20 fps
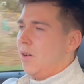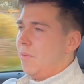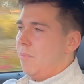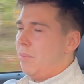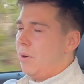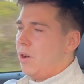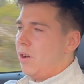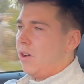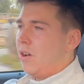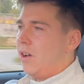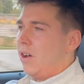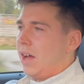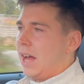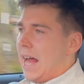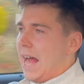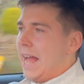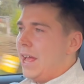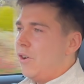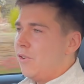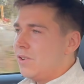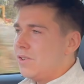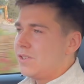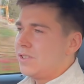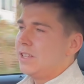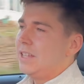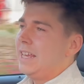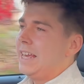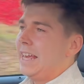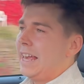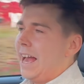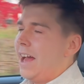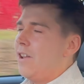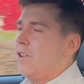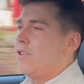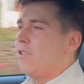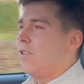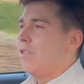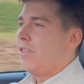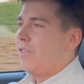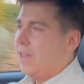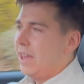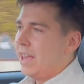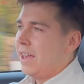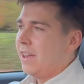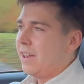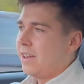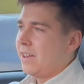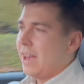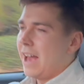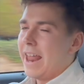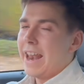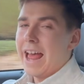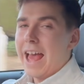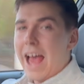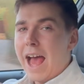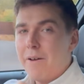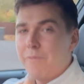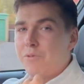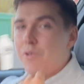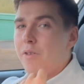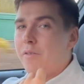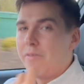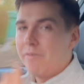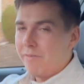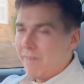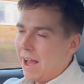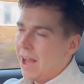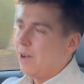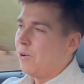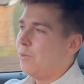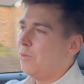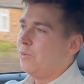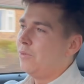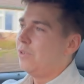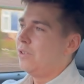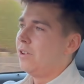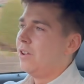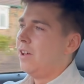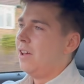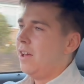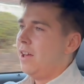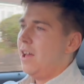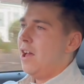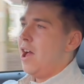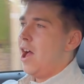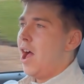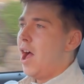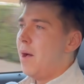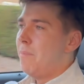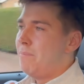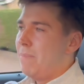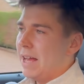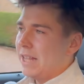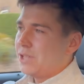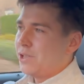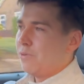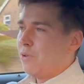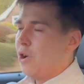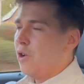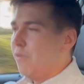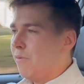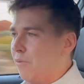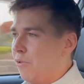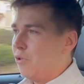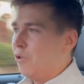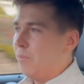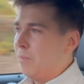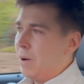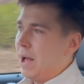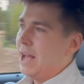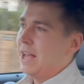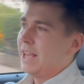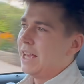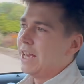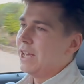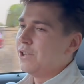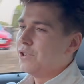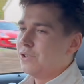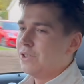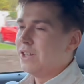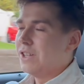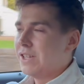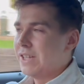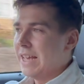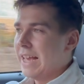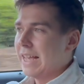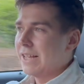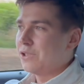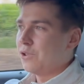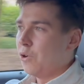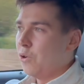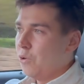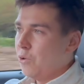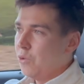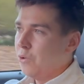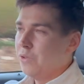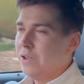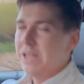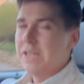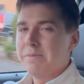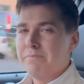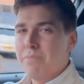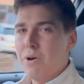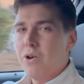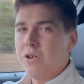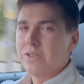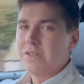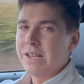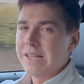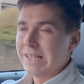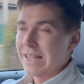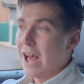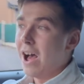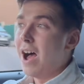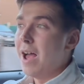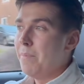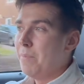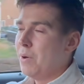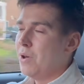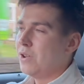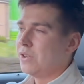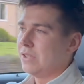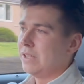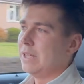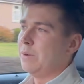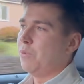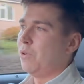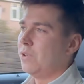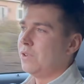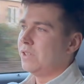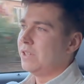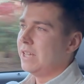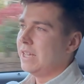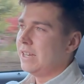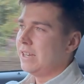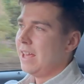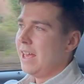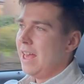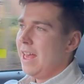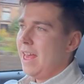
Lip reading: but I honestly cannot think, and I have not found, a better overall package that ticks all these boxes that I personally wanted,